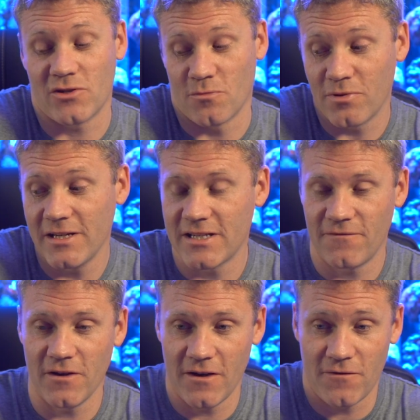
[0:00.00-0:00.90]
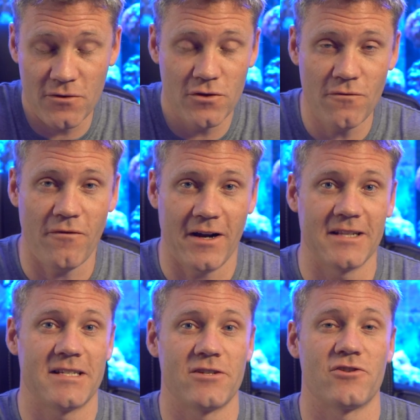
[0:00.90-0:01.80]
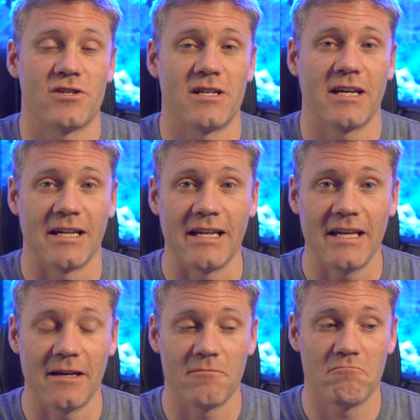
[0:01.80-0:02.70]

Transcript: So please, if you do find this interesting and neat,